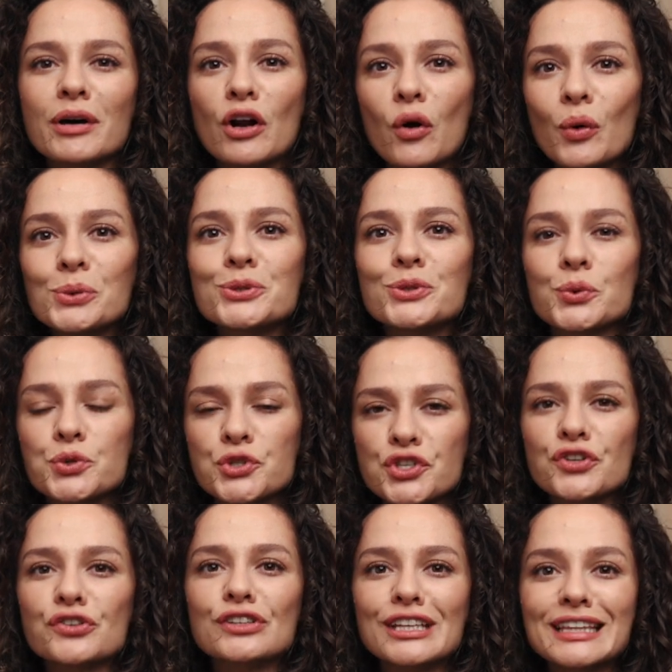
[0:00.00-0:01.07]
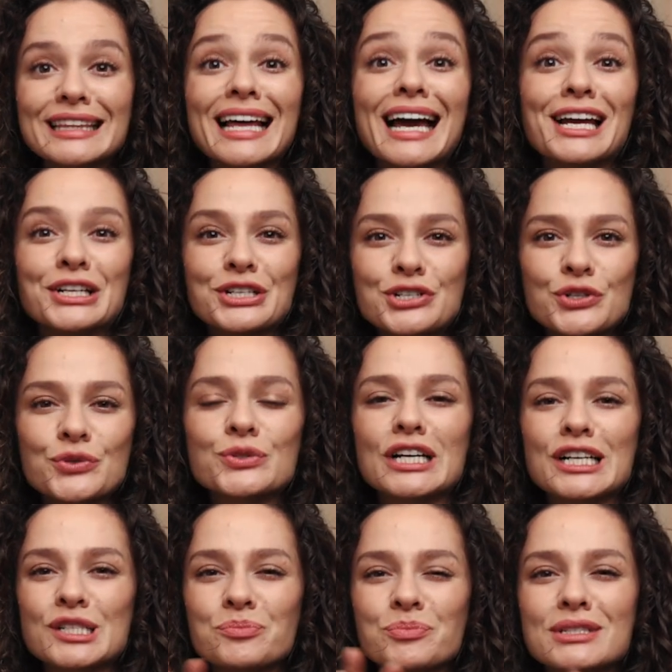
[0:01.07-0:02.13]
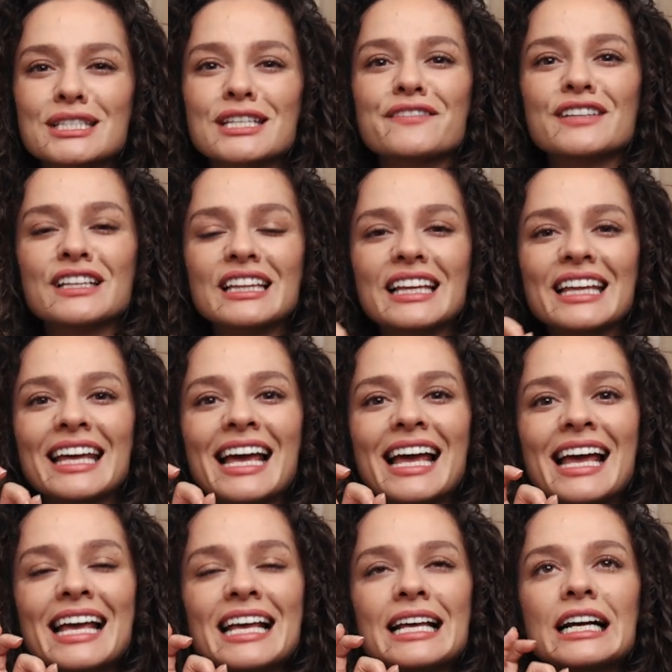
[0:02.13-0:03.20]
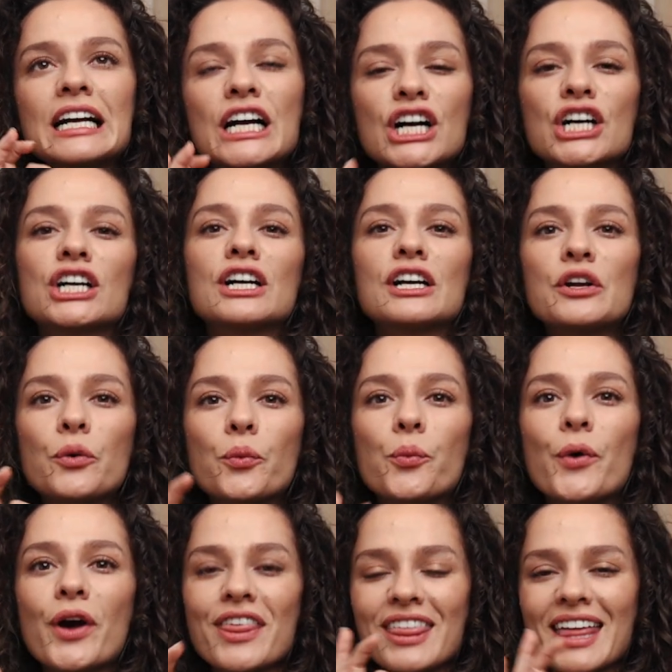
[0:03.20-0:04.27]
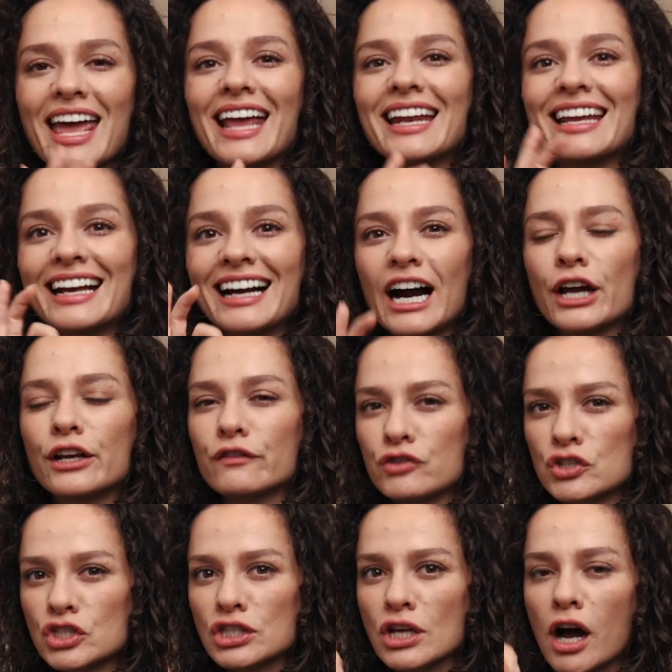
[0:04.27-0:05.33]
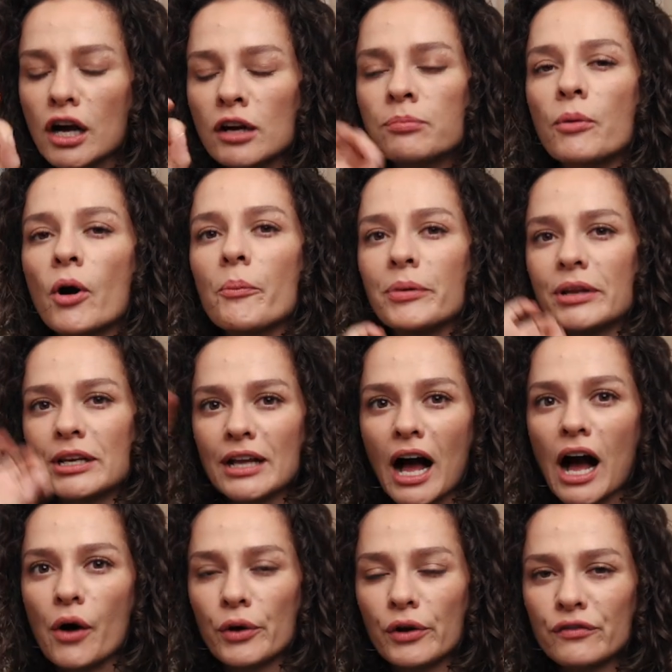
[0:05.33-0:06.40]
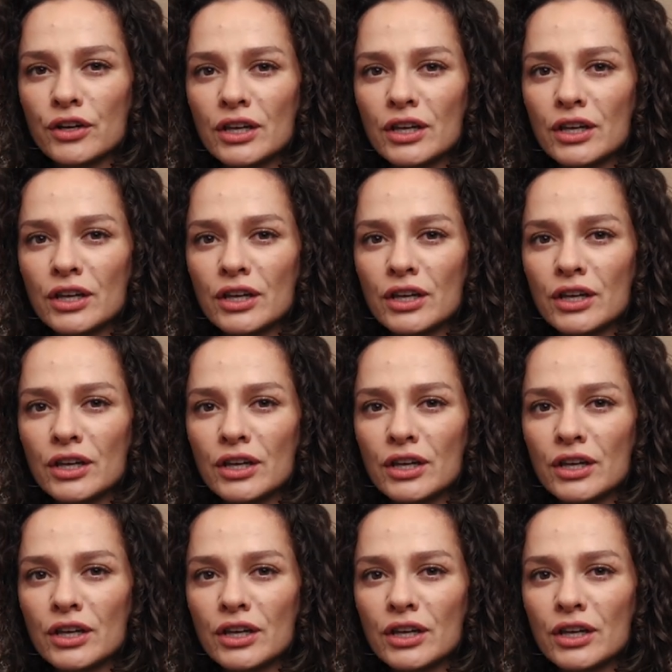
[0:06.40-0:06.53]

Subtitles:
But also Shearling line shoes are specifically good with any kind of a sock popping out of